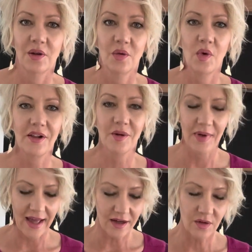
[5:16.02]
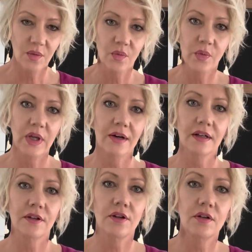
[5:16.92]
Welcome back. We
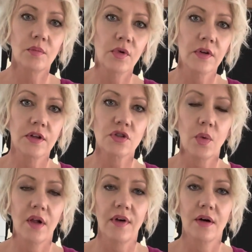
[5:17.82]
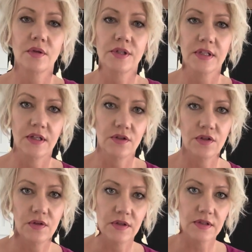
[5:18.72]
are a little more than 12 hours
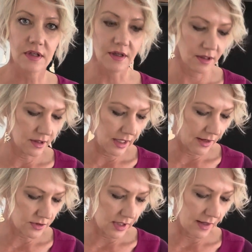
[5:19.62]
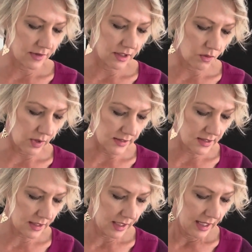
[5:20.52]
into the starter after having it
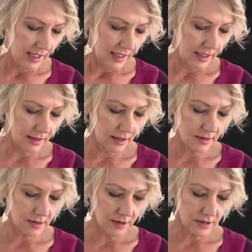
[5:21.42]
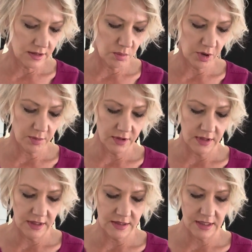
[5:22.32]
rested, and it has started to bubble
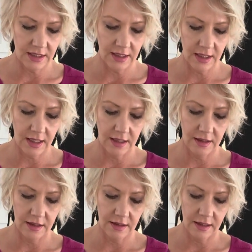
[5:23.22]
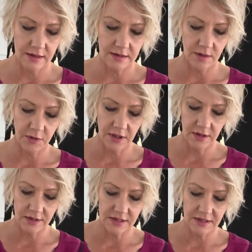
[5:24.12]
and is taking on a nice
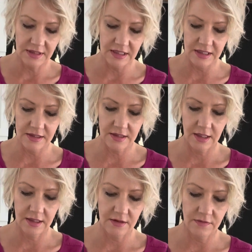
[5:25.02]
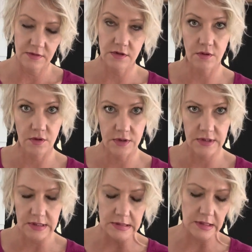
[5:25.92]
appearance. It is kind of, as gross
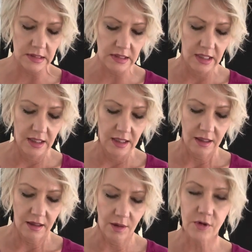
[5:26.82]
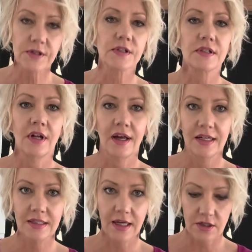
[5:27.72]
as this is, almost a
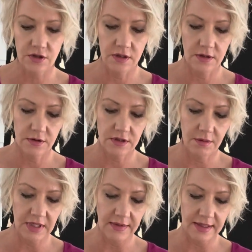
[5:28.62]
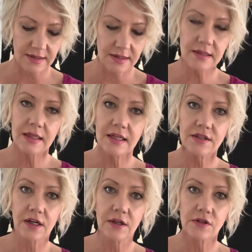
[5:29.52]
snotty texture. There's some elasticity
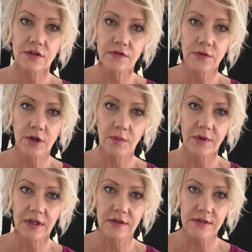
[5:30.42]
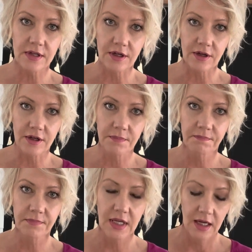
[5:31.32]
starting to form in the starter.
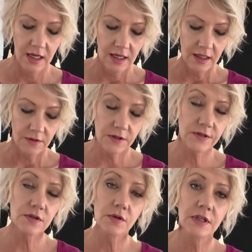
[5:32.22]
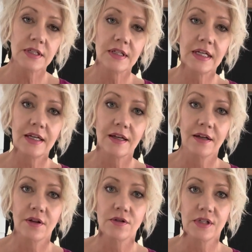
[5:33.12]
This is going to need
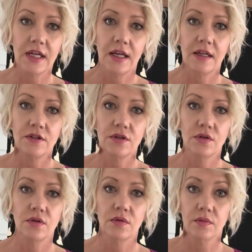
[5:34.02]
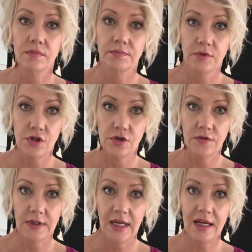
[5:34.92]
another day to
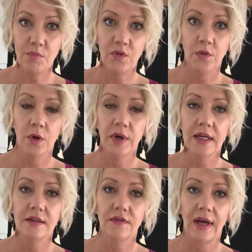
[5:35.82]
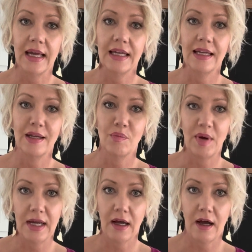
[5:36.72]
rejuvenate before we can divide it and
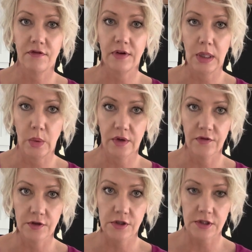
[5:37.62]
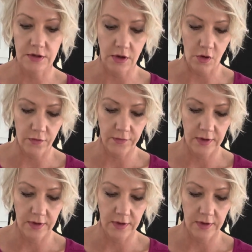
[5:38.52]
bake off our first loaf.